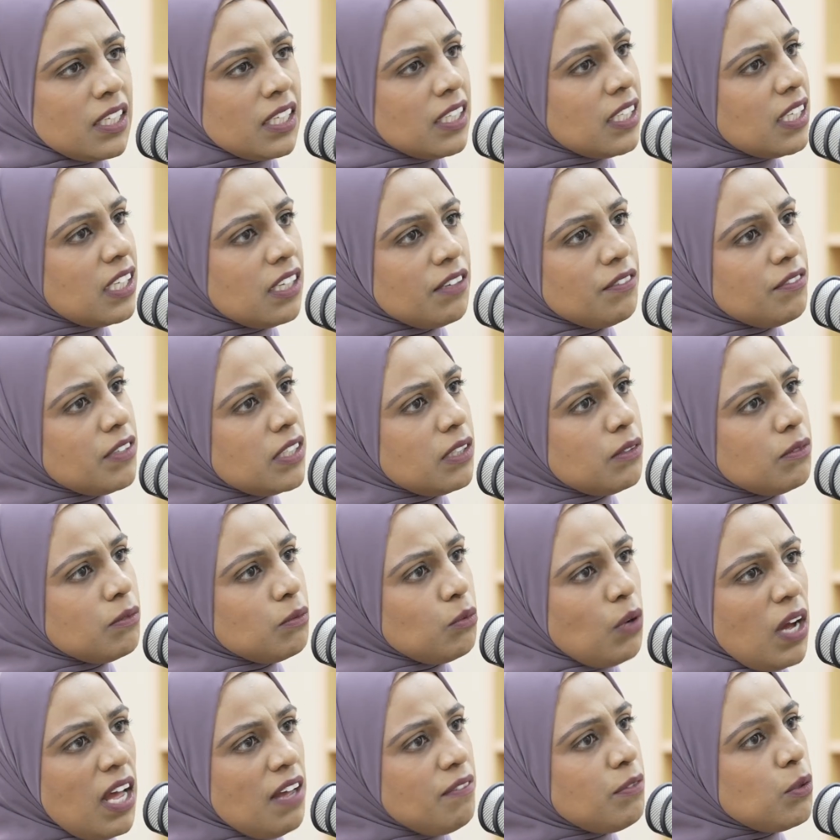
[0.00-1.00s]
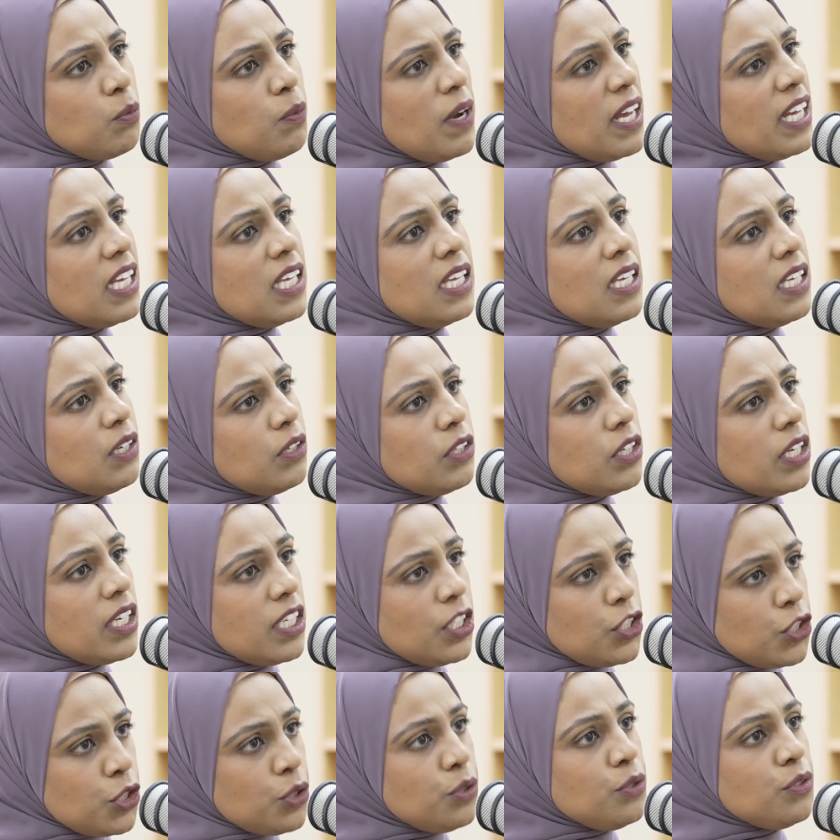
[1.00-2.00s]
can give in whatever way
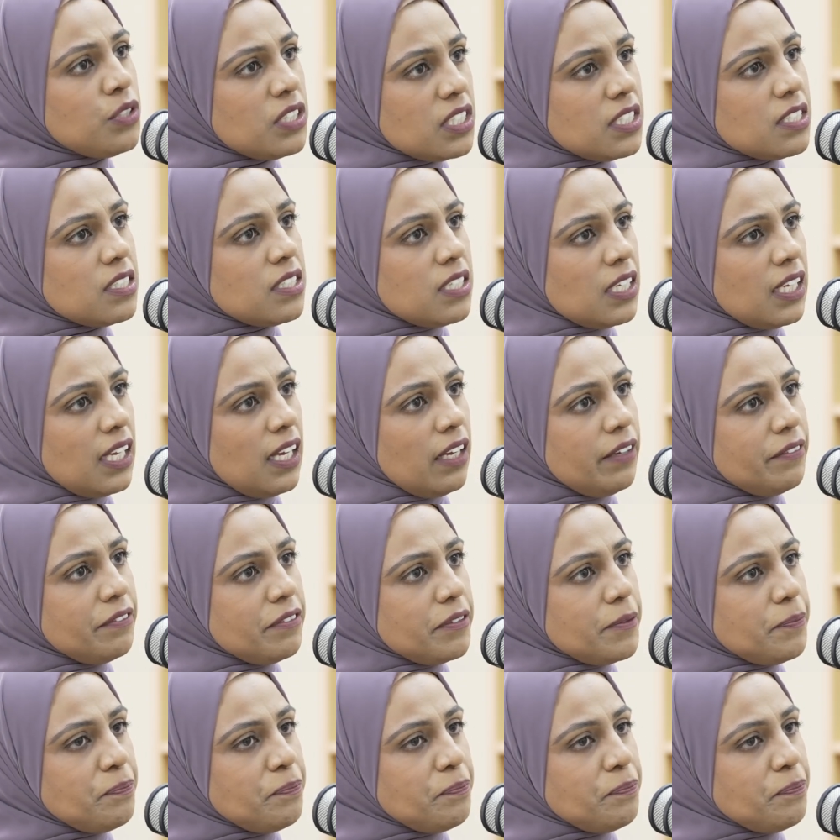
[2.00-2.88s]
he chooses to give.